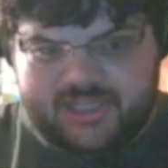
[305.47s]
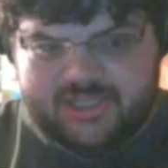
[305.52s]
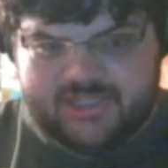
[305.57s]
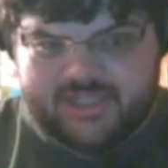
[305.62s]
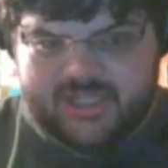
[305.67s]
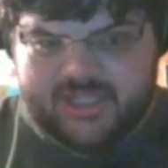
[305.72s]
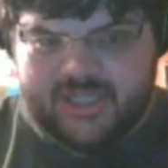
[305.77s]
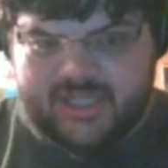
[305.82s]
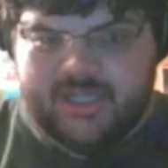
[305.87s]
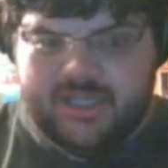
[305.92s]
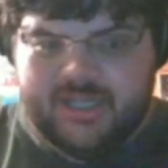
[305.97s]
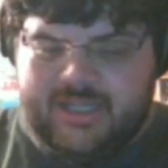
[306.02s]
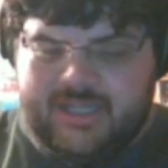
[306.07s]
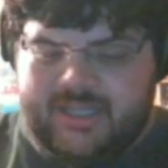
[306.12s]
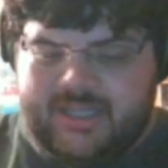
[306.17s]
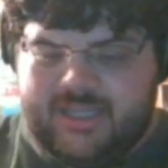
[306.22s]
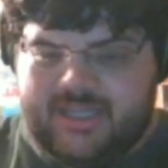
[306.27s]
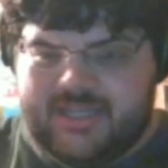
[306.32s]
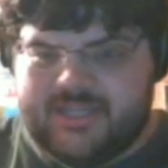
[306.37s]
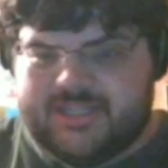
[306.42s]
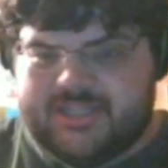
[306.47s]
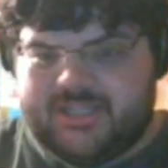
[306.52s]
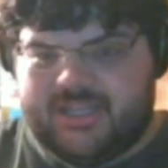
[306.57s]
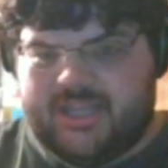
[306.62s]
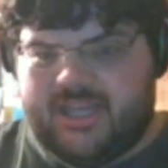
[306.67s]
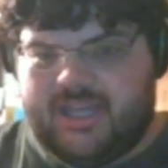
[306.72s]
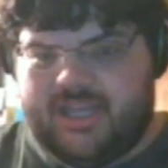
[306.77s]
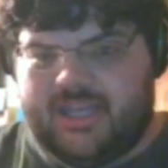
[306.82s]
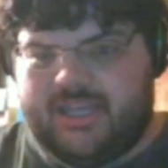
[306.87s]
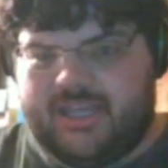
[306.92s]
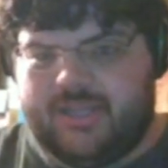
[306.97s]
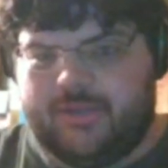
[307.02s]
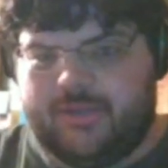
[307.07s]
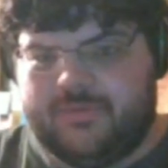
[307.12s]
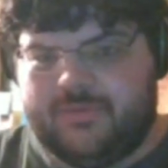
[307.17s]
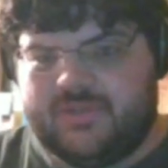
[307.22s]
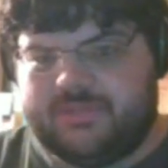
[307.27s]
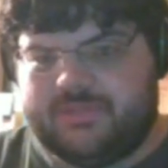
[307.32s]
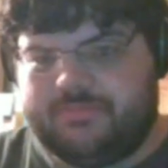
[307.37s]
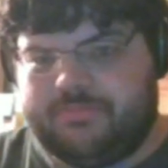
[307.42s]
is, he is a guy
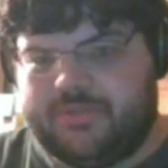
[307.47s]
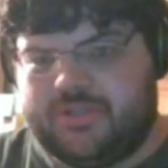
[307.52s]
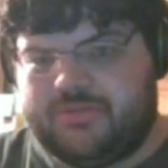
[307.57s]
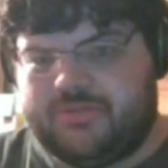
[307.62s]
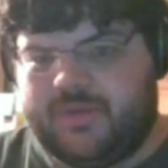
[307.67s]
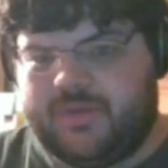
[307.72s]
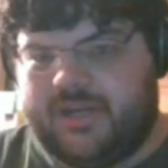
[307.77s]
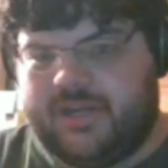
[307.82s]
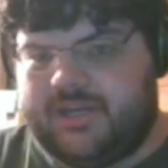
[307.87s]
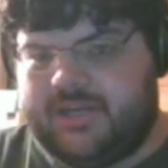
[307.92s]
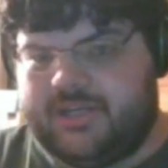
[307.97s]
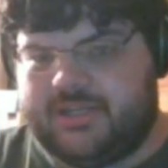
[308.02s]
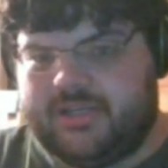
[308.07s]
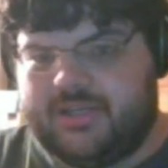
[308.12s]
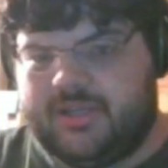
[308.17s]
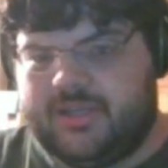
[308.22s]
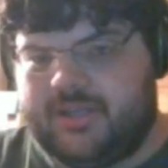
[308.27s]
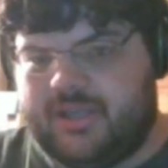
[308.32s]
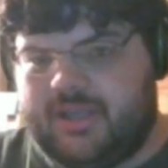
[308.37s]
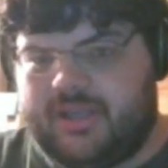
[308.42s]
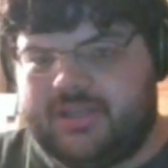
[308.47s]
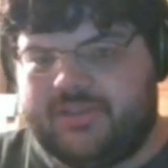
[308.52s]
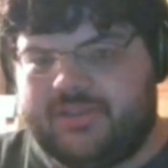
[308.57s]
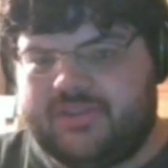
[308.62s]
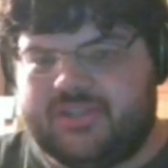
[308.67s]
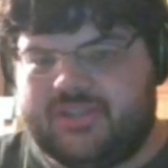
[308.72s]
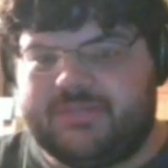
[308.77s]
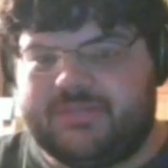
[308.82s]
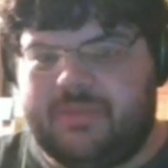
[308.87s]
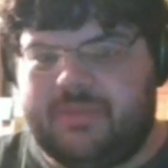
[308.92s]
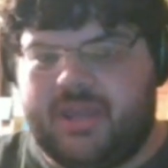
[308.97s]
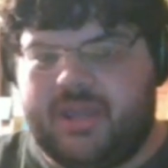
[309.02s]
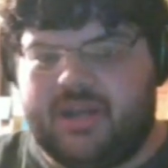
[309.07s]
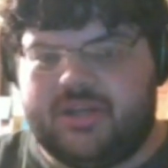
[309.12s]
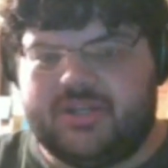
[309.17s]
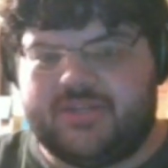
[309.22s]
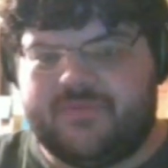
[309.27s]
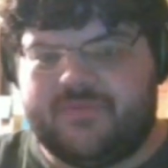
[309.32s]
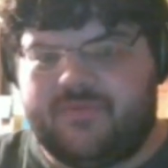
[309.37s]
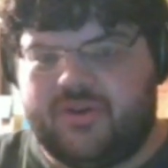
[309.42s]
who has portrayed uh, the
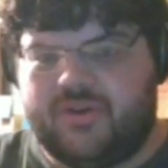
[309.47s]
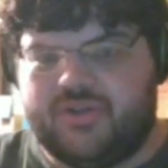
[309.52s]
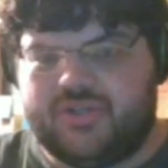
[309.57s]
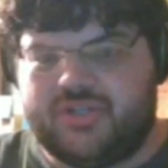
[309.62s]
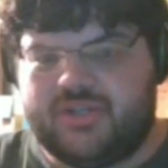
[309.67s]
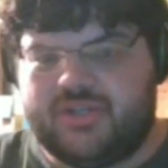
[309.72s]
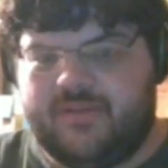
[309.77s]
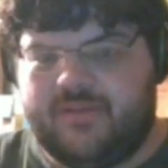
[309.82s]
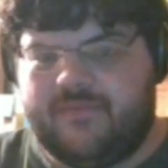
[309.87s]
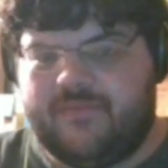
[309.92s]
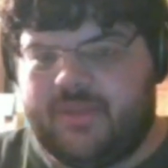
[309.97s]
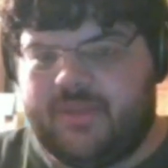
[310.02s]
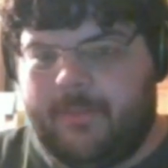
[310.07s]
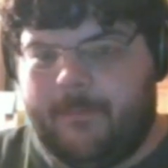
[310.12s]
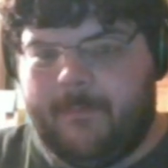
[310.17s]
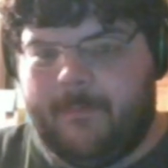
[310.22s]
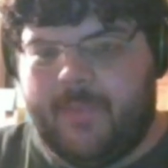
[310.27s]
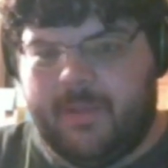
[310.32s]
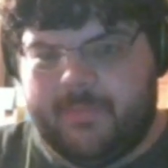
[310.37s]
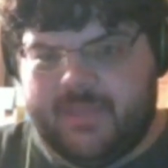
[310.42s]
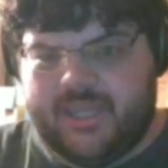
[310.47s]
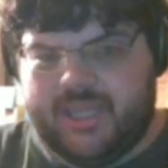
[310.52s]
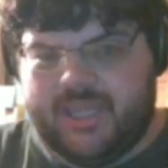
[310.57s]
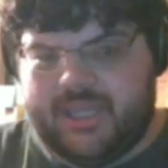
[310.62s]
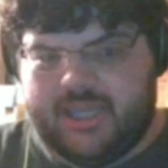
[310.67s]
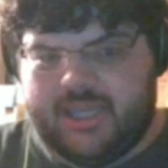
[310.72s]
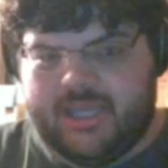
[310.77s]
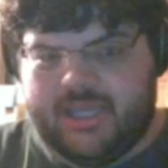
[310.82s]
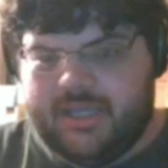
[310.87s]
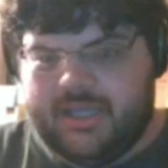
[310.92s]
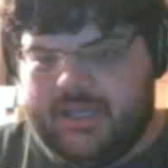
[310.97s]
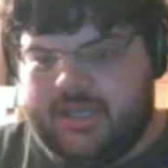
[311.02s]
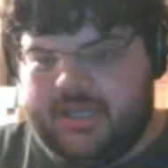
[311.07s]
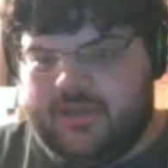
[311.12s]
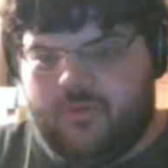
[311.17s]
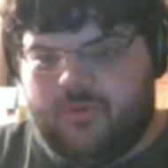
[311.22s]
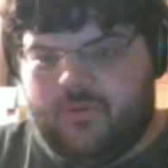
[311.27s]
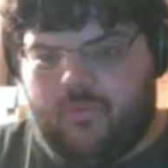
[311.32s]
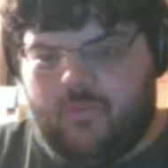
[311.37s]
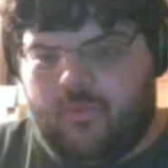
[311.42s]
Spanish version of the Mummy,
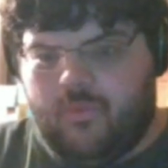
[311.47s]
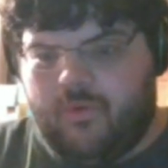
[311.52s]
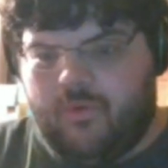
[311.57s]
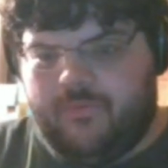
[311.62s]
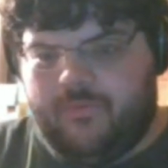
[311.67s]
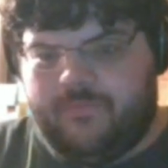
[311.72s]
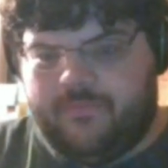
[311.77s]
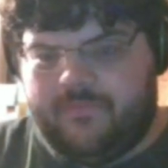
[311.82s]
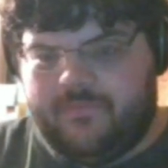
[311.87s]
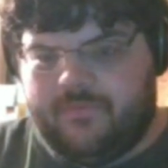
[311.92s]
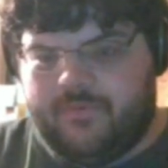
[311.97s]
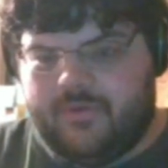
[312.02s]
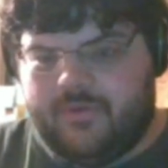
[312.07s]
Wolfman,